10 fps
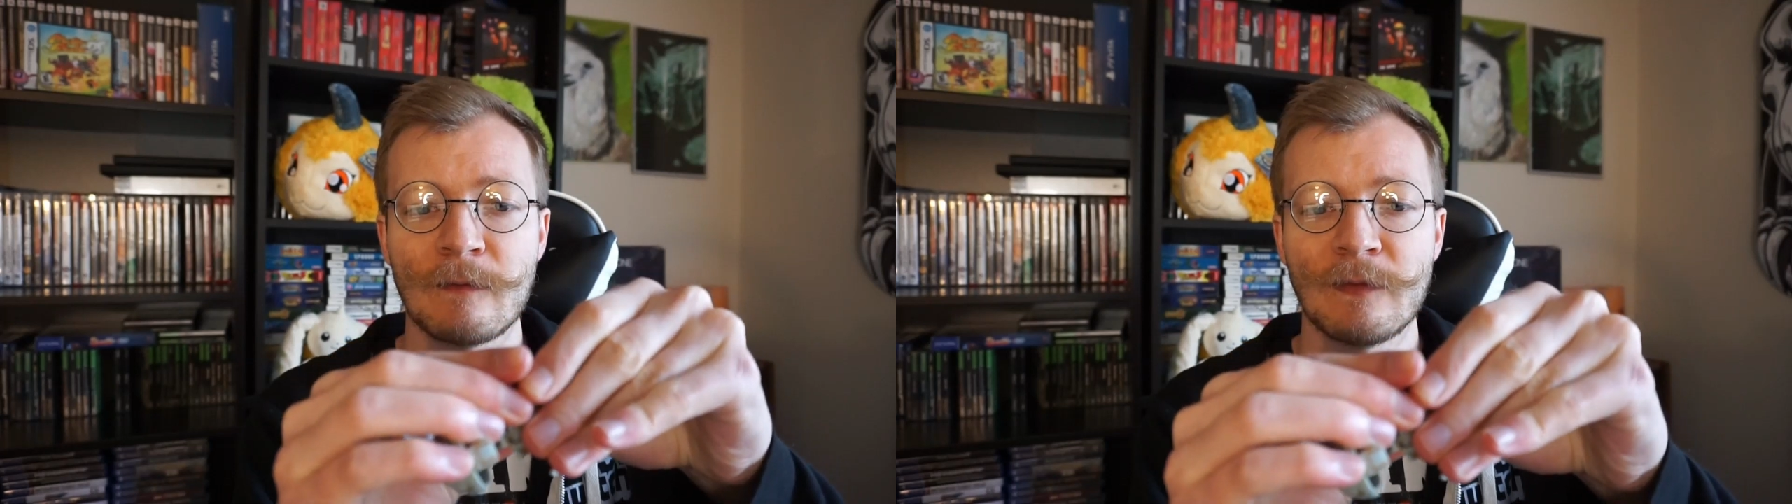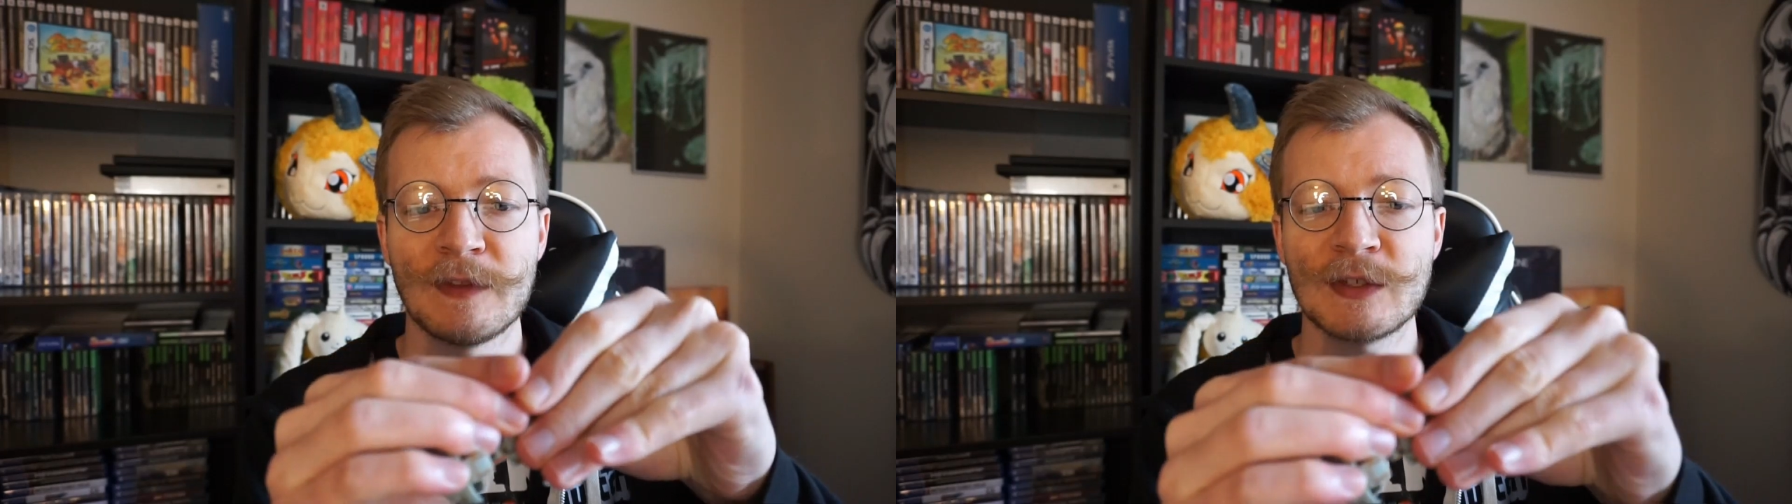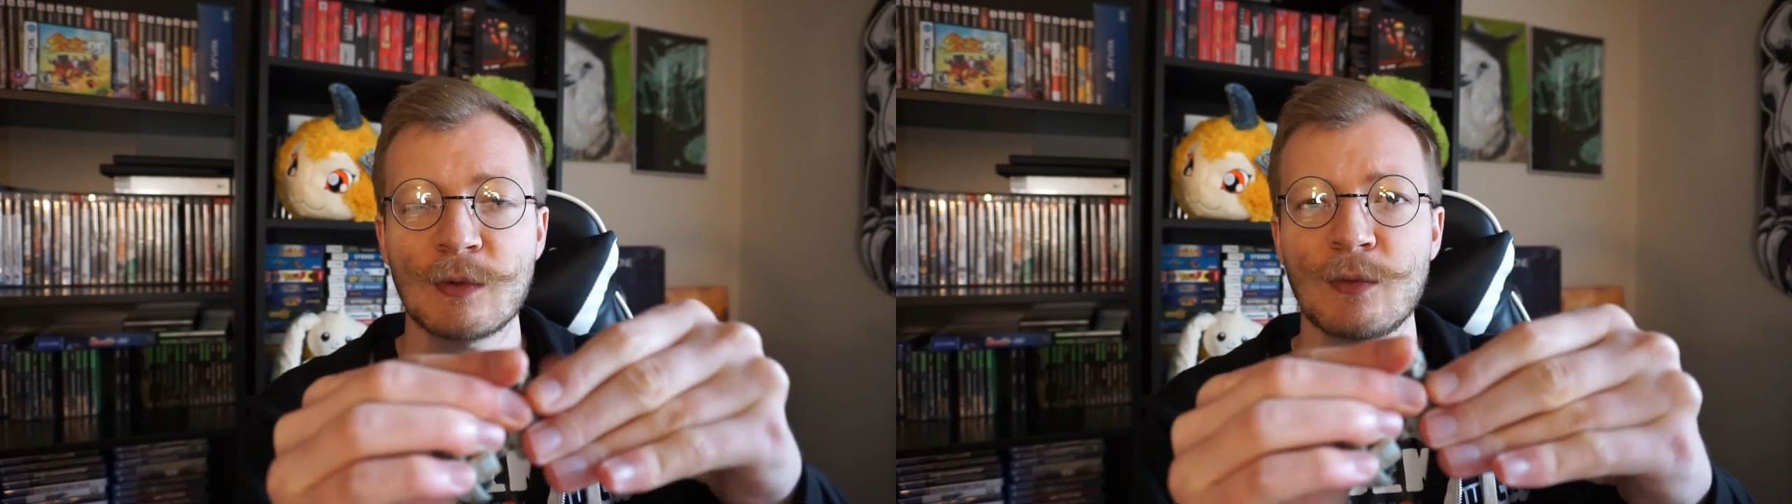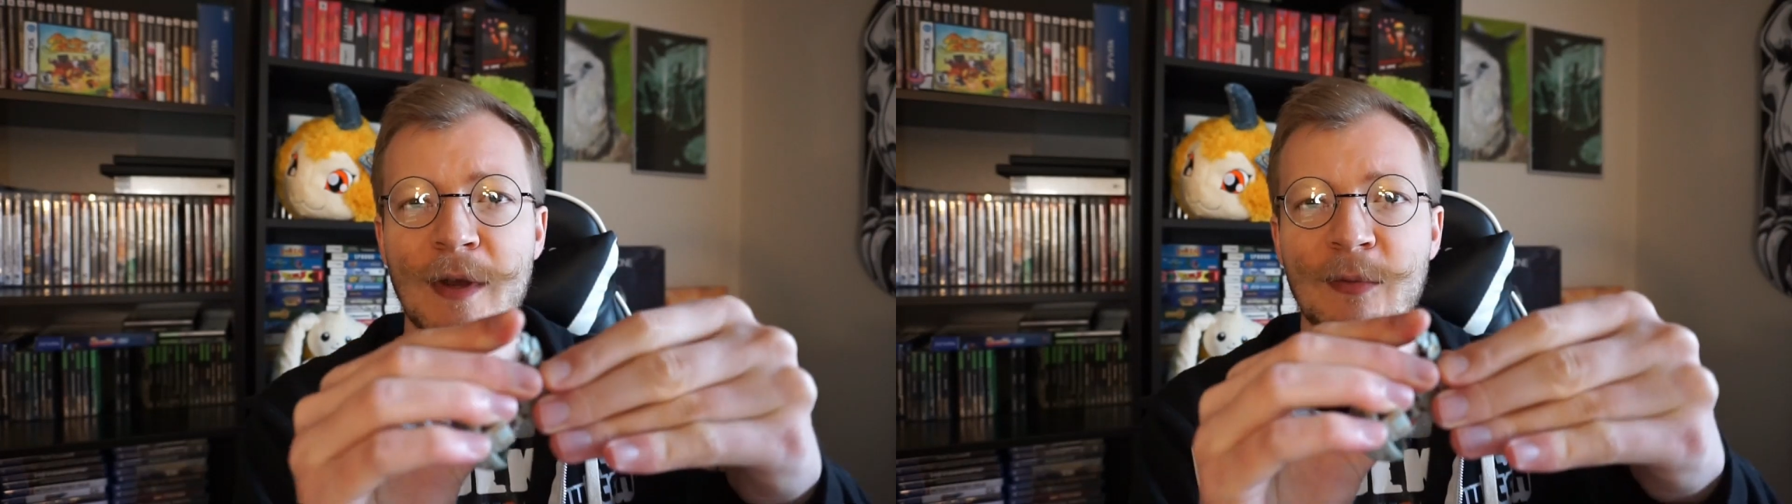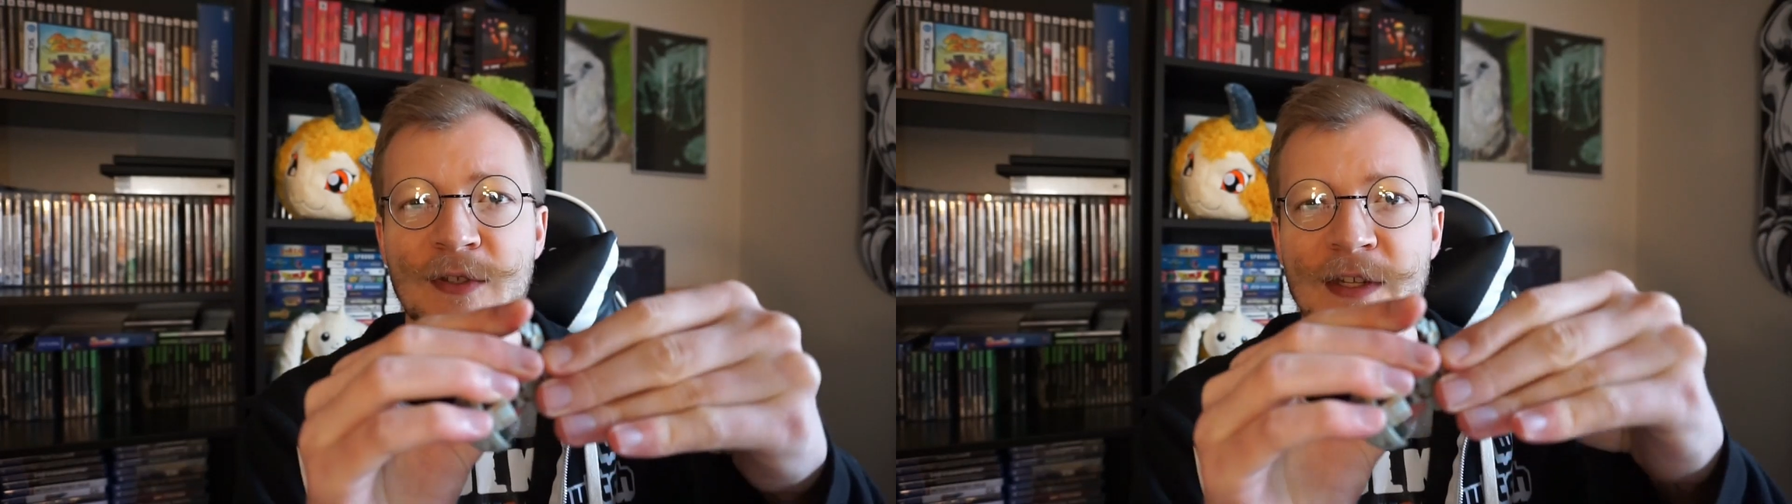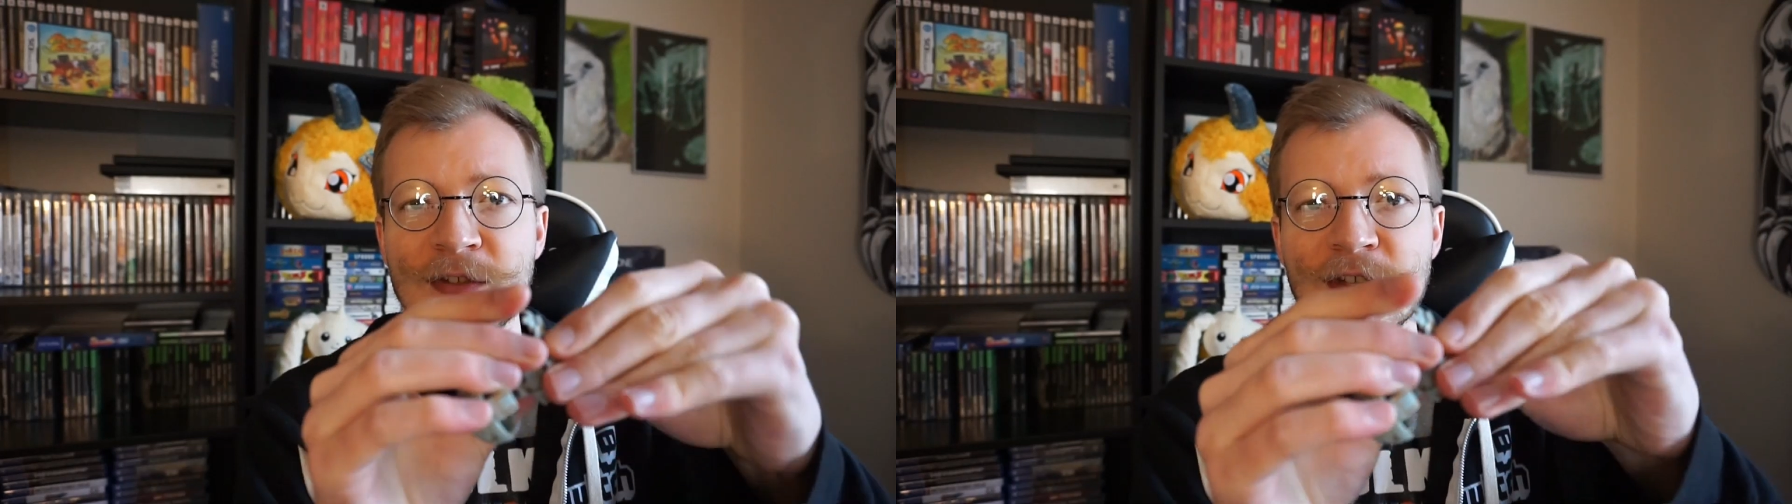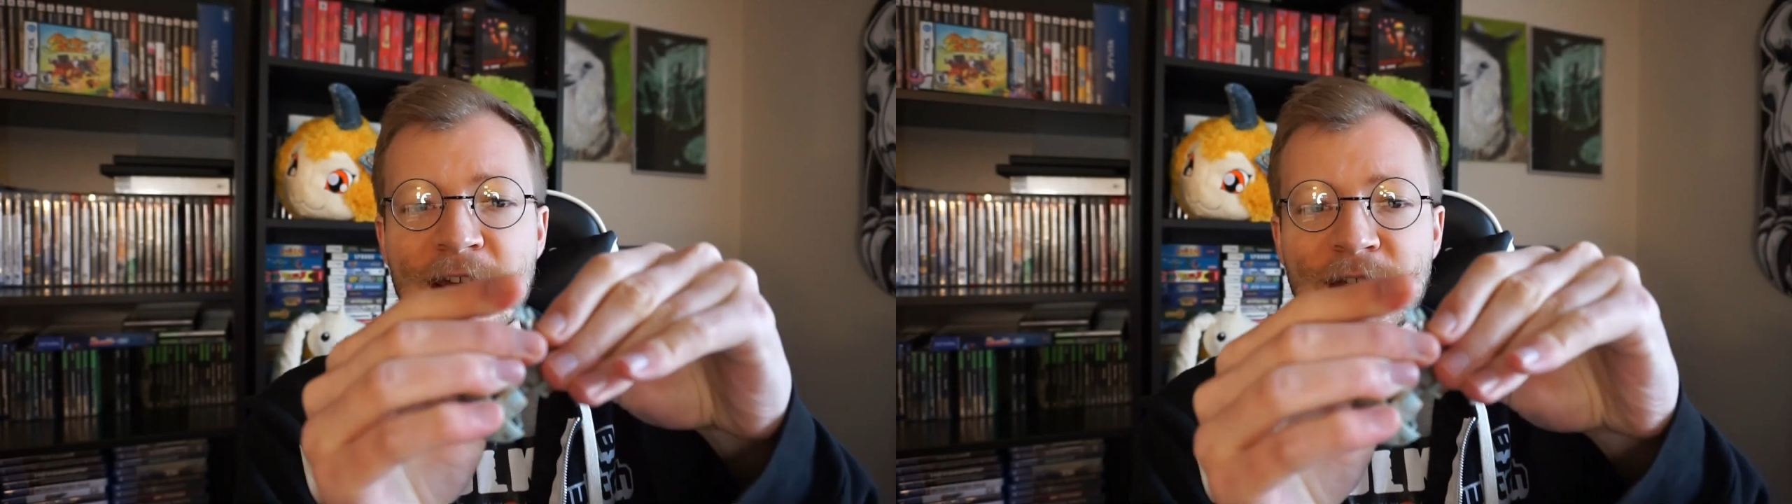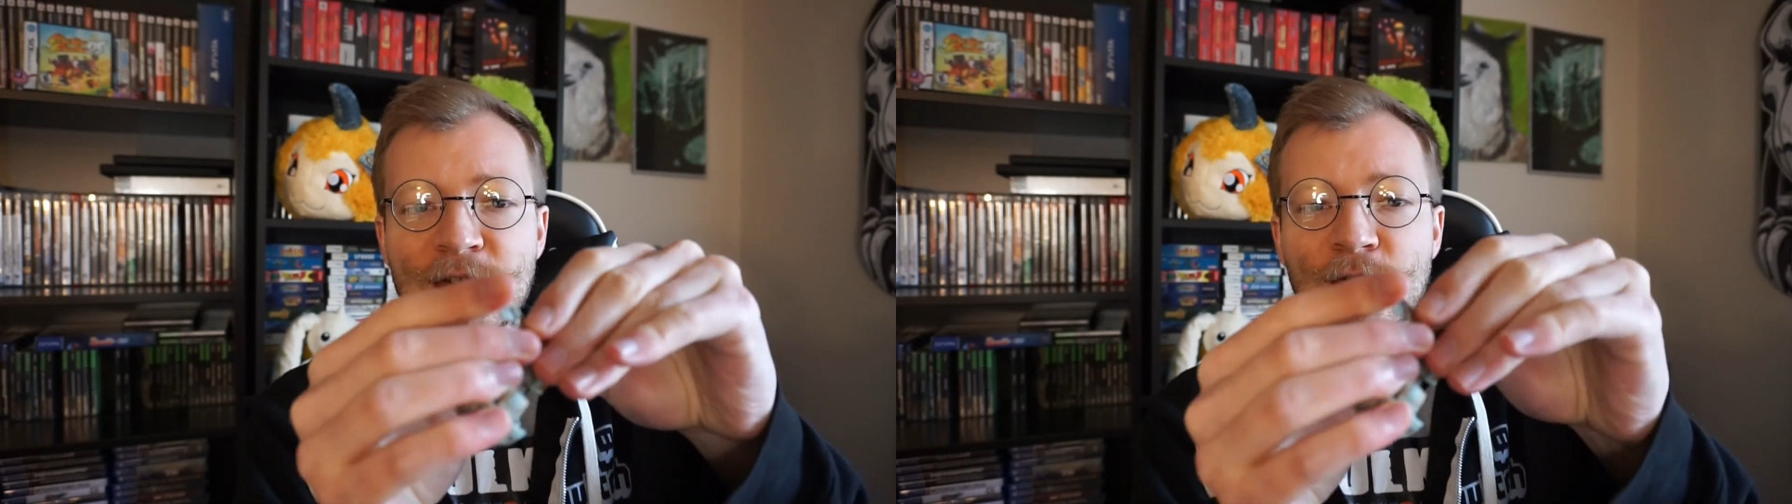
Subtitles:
This one represents the next